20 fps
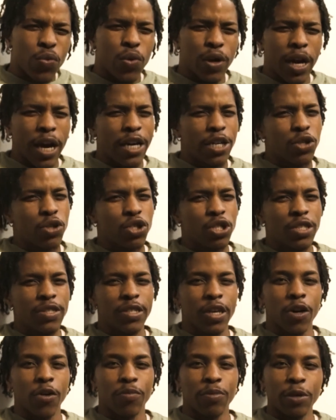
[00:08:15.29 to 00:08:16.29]
What I usually
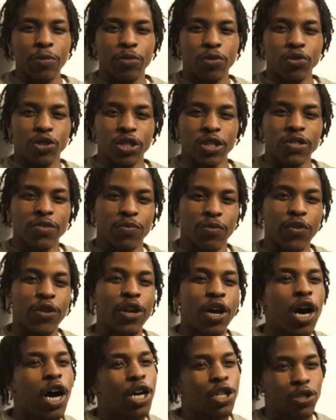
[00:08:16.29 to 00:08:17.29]
tell people just for
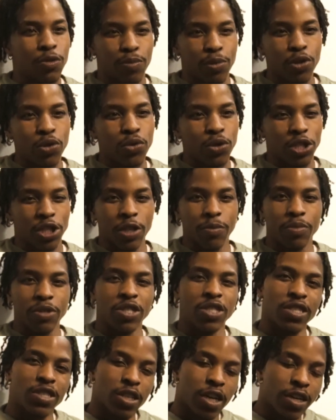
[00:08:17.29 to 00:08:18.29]
the entrepreneurship is
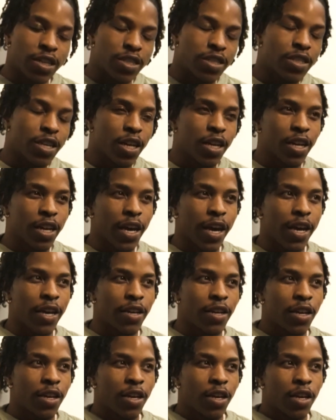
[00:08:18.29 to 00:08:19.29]
just understanding that
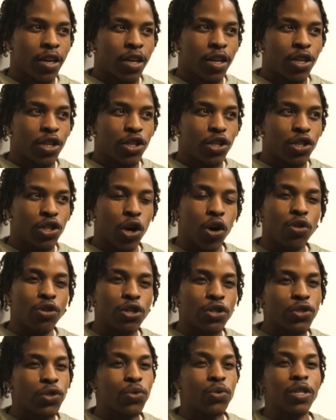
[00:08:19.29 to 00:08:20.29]
the
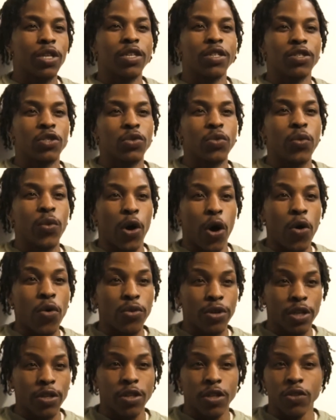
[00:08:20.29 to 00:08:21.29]
only two things you
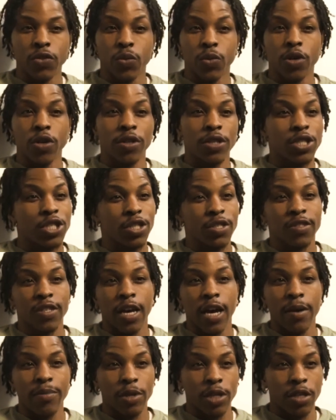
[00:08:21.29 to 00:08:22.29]
own in this world is your
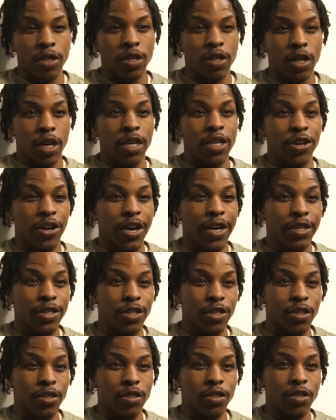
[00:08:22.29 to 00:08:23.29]
time and your
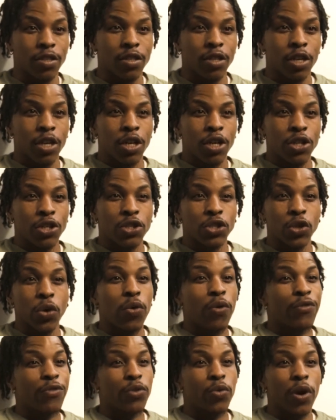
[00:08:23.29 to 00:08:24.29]
energy.
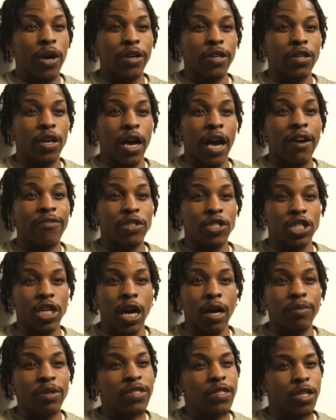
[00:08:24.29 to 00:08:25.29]
So if you have a
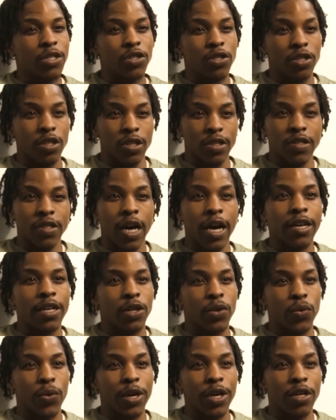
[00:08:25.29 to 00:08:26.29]
job, essentially you're signing
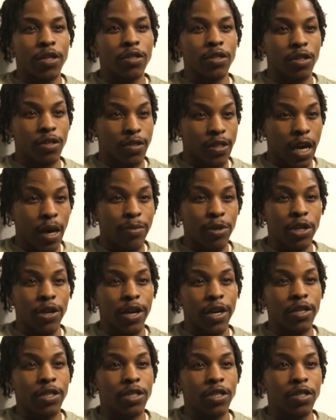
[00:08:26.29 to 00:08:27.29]
away your time and your
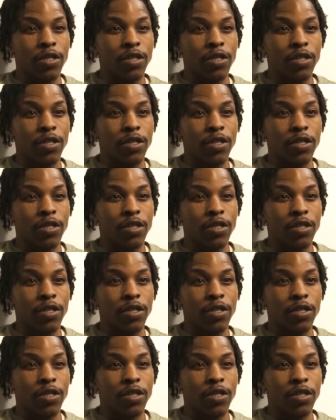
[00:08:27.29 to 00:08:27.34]
energy.